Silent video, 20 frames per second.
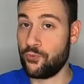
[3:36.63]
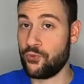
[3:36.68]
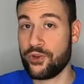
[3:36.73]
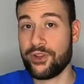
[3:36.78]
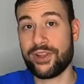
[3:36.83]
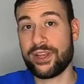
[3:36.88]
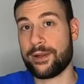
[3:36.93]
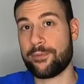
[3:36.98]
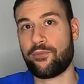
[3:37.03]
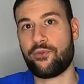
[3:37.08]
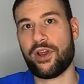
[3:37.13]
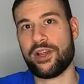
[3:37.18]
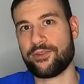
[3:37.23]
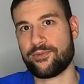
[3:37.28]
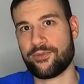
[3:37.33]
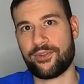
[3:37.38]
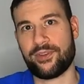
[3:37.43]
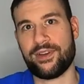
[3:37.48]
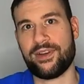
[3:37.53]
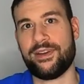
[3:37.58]
really
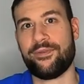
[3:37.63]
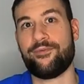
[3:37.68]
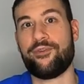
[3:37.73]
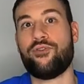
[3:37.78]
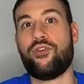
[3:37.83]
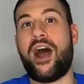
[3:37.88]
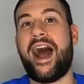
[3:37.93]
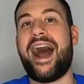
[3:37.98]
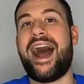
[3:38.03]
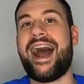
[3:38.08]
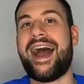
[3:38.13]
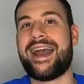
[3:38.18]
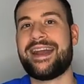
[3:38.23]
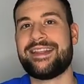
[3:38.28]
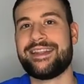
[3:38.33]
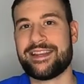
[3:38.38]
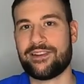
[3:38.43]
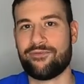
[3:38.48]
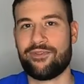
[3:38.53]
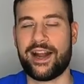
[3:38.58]
impressed with it, and I would
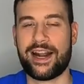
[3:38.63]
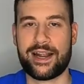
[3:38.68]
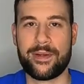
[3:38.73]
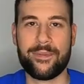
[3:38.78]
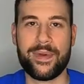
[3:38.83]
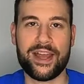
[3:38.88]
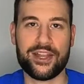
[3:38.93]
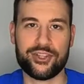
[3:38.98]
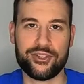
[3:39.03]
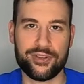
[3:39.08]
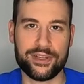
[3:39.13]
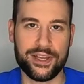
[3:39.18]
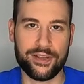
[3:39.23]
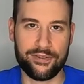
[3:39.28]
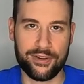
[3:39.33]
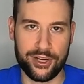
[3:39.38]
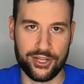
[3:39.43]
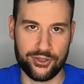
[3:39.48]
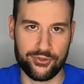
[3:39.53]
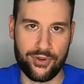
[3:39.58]
highly recommend you
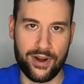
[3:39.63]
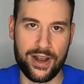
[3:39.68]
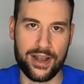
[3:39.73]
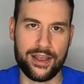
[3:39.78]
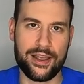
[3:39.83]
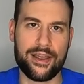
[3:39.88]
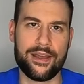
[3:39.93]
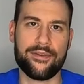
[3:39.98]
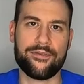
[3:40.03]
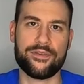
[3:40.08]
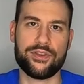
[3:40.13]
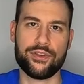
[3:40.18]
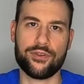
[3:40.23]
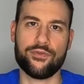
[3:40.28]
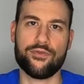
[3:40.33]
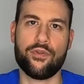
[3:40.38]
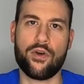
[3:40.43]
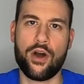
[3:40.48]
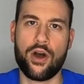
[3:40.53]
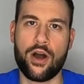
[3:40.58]
give it a try if
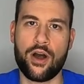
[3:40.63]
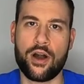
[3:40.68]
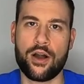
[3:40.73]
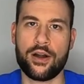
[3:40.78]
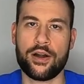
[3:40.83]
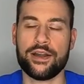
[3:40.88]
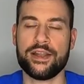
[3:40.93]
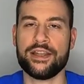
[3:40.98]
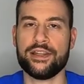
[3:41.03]
you are